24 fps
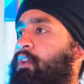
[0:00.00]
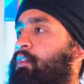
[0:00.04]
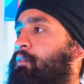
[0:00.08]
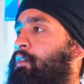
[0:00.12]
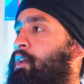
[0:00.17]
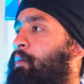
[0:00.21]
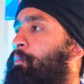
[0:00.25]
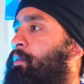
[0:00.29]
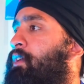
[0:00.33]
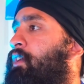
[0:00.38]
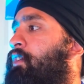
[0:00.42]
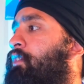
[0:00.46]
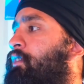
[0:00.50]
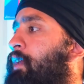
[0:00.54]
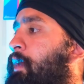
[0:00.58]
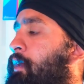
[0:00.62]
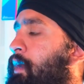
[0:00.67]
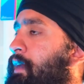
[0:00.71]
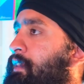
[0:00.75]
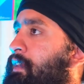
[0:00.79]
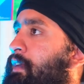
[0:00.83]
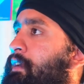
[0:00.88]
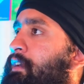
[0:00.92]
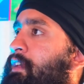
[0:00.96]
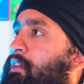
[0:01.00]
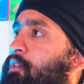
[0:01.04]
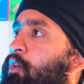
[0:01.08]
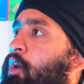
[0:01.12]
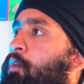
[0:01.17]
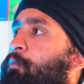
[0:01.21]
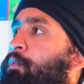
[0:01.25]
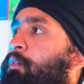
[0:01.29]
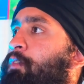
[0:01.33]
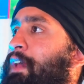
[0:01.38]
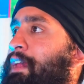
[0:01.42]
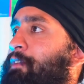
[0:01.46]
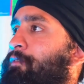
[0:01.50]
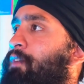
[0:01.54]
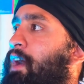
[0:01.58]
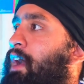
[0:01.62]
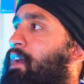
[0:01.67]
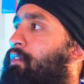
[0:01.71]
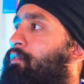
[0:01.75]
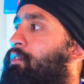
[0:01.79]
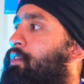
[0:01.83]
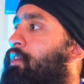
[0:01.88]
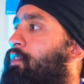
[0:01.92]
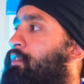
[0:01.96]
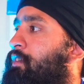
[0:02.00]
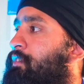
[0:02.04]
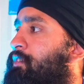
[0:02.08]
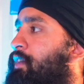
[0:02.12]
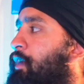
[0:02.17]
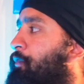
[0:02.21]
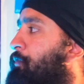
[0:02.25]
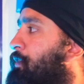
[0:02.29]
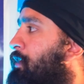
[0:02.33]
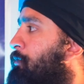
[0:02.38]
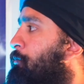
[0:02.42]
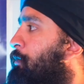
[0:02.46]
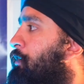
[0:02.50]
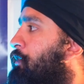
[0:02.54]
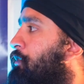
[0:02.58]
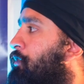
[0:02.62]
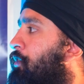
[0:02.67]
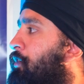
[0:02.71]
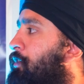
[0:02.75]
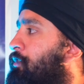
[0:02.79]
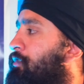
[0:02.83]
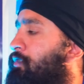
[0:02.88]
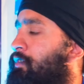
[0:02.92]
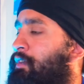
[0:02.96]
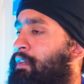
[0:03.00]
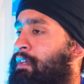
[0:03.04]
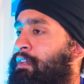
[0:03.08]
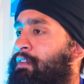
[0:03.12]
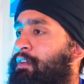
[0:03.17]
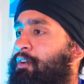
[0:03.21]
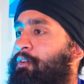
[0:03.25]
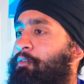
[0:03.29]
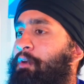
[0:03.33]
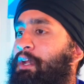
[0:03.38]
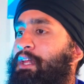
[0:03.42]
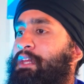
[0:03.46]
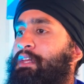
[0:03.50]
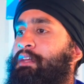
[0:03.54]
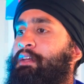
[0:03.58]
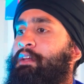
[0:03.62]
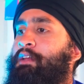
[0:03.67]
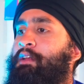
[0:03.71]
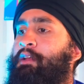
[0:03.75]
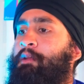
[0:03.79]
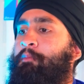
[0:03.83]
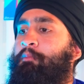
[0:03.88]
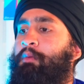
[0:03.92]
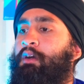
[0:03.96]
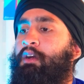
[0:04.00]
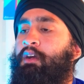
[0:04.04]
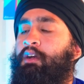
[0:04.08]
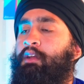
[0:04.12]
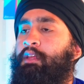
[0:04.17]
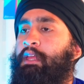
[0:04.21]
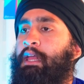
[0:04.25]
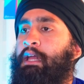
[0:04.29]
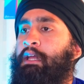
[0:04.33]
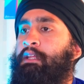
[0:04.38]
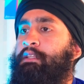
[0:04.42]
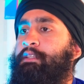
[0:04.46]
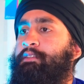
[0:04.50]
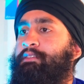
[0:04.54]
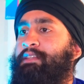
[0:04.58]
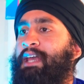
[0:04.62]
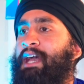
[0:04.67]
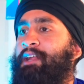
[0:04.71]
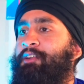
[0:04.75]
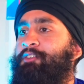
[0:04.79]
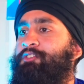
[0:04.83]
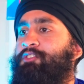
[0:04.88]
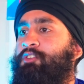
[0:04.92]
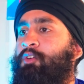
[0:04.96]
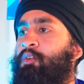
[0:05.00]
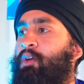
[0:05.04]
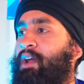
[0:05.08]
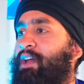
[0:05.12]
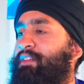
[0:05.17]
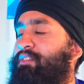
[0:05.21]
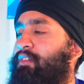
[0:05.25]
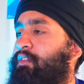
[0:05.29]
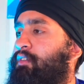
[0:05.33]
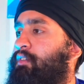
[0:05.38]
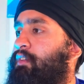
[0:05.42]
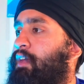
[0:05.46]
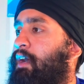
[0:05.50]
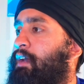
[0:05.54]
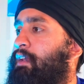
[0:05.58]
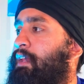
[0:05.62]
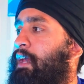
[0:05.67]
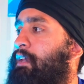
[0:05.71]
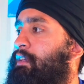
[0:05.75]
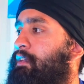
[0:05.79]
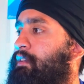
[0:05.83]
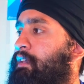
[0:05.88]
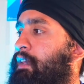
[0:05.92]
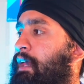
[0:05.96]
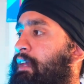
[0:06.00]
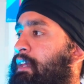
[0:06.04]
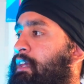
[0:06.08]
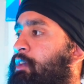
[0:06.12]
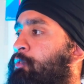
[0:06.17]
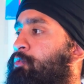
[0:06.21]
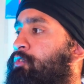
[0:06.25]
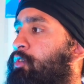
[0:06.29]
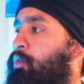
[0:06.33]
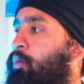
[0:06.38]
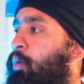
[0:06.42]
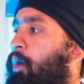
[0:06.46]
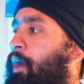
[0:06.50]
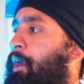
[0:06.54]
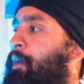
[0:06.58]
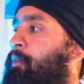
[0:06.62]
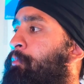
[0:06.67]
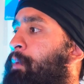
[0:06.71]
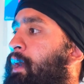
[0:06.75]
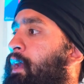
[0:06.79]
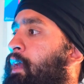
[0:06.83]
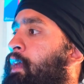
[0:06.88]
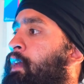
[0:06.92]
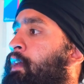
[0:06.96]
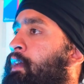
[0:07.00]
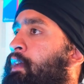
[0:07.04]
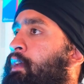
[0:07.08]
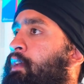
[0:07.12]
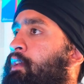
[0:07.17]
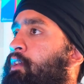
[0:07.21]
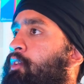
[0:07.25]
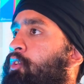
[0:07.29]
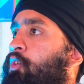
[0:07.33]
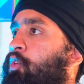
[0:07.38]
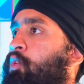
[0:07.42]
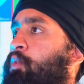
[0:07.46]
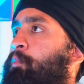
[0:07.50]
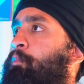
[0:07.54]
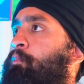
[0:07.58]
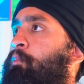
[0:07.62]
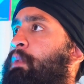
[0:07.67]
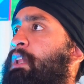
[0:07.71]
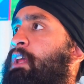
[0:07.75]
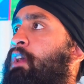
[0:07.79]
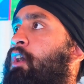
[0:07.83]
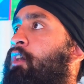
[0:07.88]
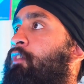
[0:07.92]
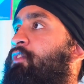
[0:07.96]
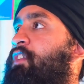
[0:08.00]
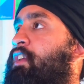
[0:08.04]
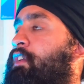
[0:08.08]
even a couple of years. Like at the end of the day, not for like 5 years and $17 million either, right? But yeah, Tanner Jeannot hasn't done any. Like he was acquired by playoff